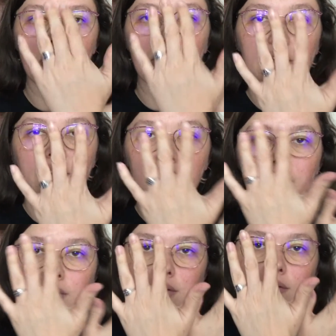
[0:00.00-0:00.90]
this
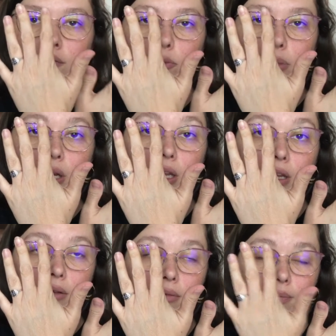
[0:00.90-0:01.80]
for
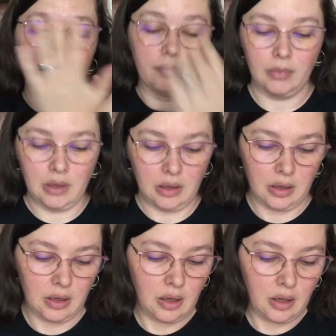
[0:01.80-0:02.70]
budding.
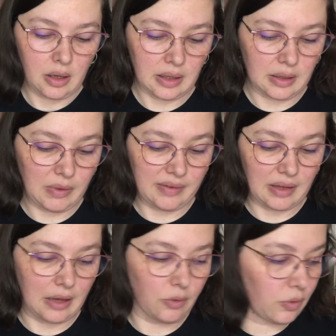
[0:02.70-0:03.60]
And then we
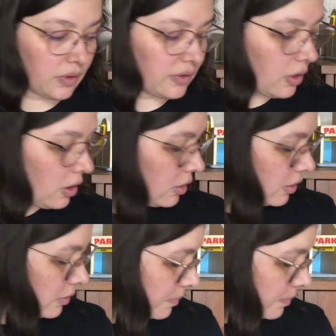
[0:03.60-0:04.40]
sang through the song.